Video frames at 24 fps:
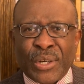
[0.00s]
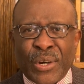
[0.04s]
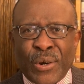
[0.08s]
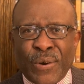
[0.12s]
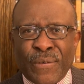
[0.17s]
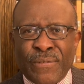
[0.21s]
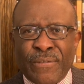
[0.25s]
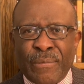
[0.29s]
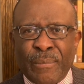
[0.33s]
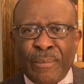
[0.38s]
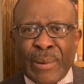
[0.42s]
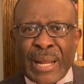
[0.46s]

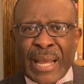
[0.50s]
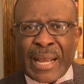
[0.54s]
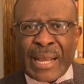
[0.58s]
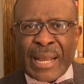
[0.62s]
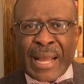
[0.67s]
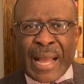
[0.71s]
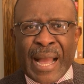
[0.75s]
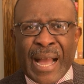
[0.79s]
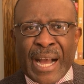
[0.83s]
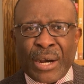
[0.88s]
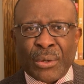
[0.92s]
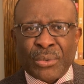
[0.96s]
of
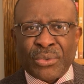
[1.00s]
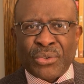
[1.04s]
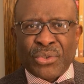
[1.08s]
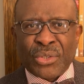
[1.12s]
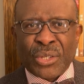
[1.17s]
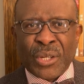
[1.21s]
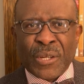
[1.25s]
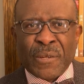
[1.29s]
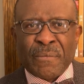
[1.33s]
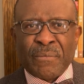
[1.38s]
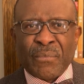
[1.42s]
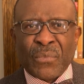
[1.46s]
blackouts.
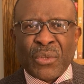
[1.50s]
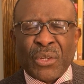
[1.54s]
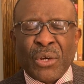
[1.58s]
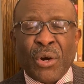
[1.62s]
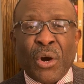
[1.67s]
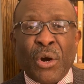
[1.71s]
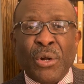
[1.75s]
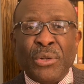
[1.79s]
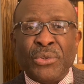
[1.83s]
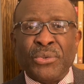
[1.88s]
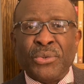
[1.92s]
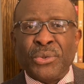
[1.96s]

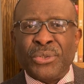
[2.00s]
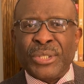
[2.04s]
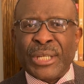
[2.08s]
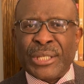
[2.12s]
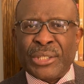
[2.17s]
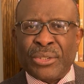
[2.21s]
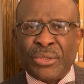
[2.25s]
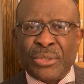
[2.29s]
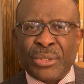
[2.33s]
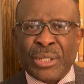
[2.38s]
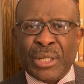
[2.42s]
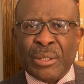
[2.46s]
Also
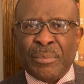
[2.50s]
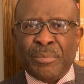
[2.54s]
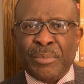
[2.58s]
yesterday,